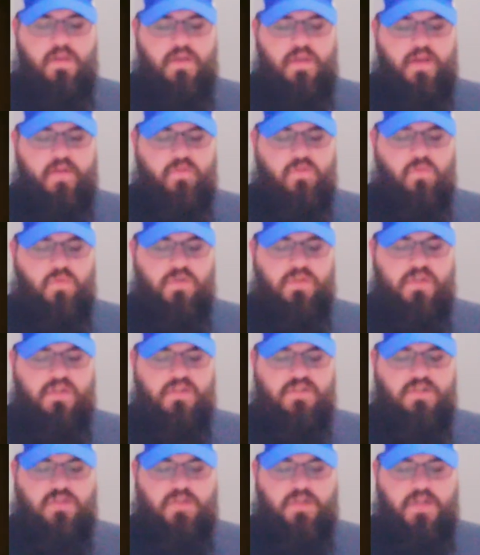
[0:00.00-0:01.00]
Every one that
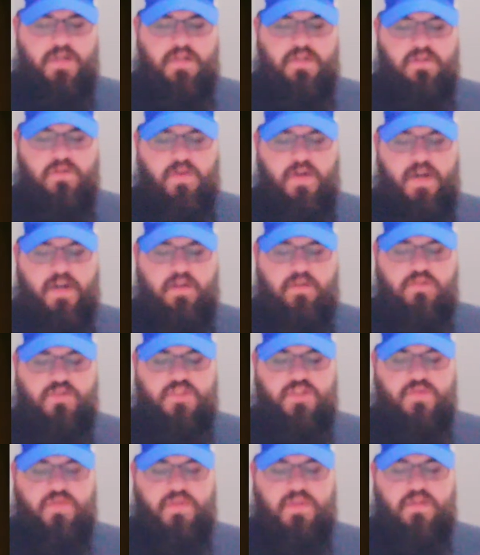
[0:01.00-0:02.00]
is clean in your house
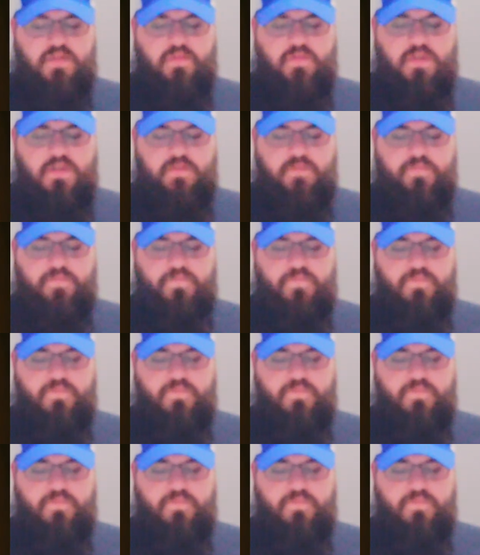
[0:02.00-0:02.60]
shall eat of it.